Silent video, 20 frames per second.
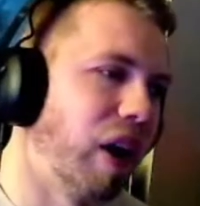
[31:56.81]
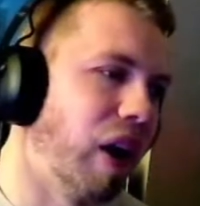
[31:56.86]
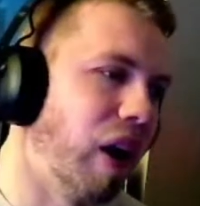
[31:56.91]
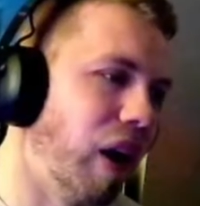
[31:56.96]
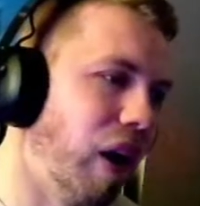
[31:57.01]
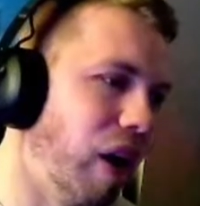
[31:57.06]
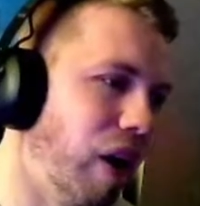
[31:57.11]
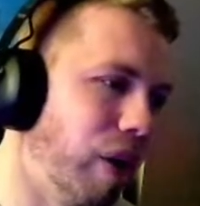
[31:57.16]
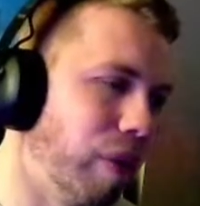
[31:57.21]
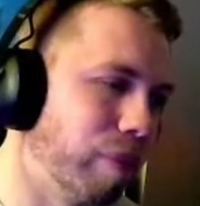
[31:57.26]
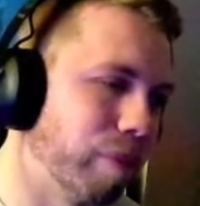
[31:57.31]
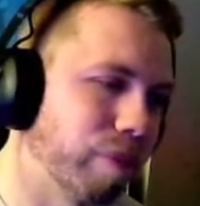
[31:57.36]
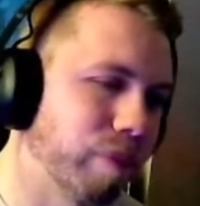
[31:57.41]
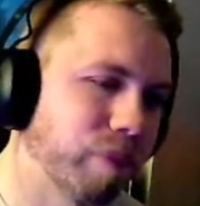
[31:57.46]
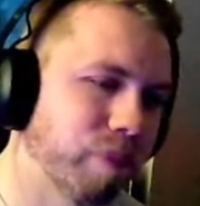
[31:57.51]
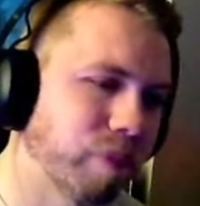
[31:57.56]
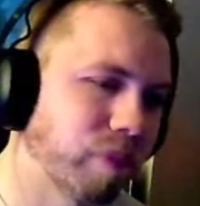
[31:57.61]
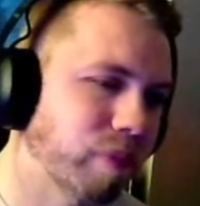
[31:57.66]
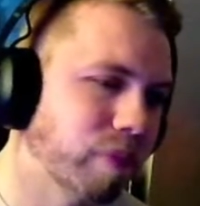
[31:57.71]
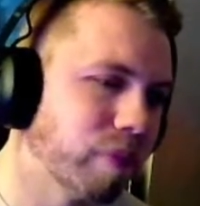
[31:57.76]
Um,
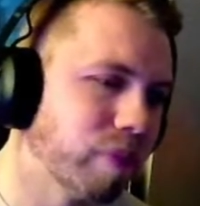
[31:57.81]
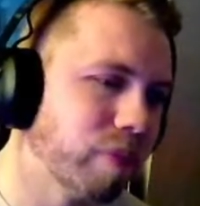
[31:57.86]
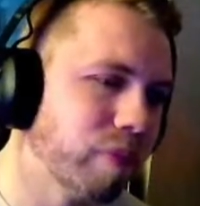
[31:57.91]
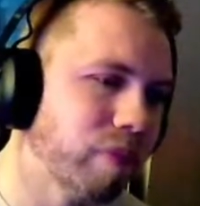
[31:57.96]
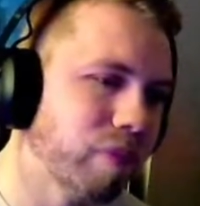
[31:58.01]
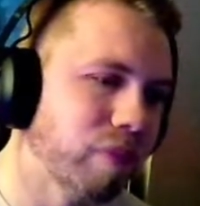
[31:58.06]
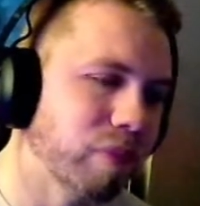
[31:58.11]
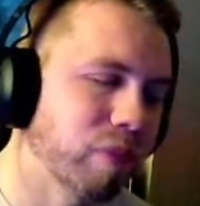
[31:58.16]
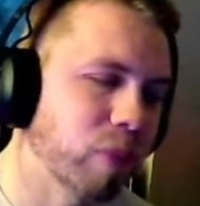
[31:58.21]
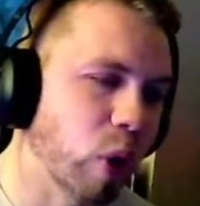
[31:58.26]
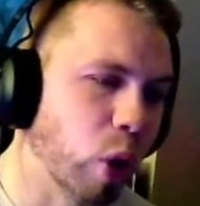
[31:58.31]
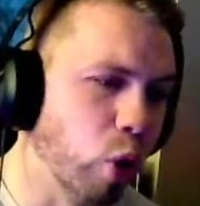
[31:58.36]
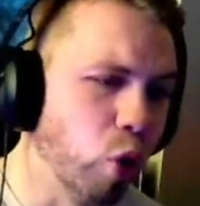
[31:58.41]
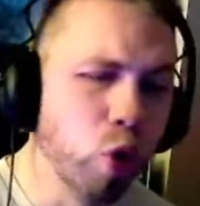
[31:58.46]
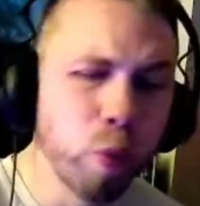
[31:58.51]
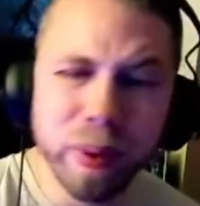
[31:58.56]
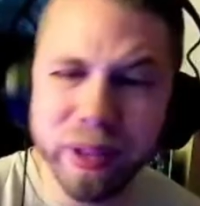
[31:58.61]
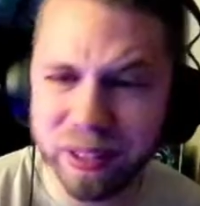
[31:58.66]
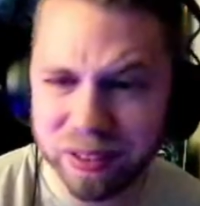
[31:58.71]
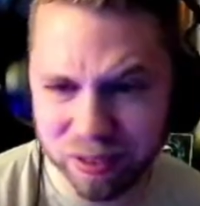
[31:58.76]

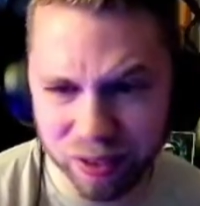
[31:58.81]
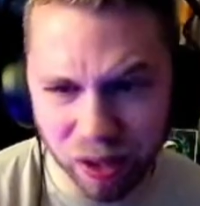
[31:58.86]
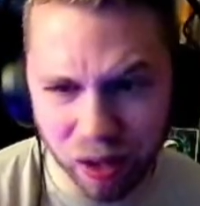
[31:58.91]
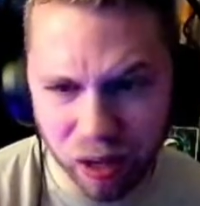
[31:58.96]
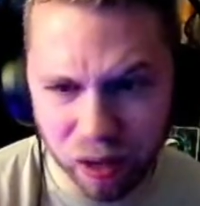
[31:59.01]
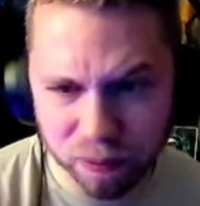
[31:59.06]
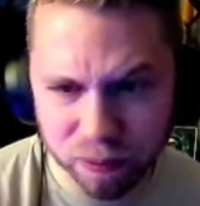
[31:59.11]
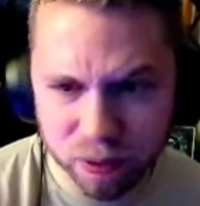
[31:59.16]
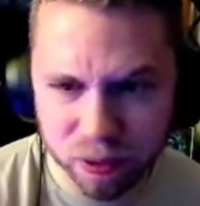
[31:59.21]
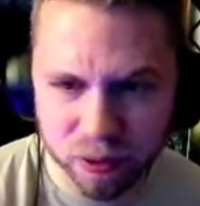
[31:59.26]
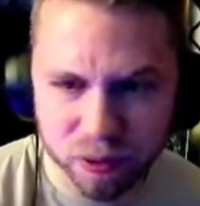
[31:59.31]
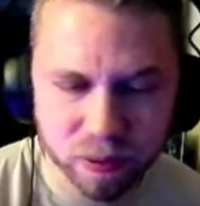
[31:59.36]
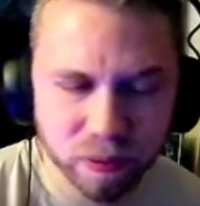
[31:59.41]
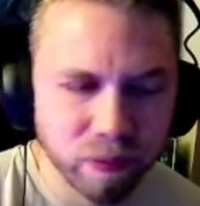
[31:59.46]
Ubisoft.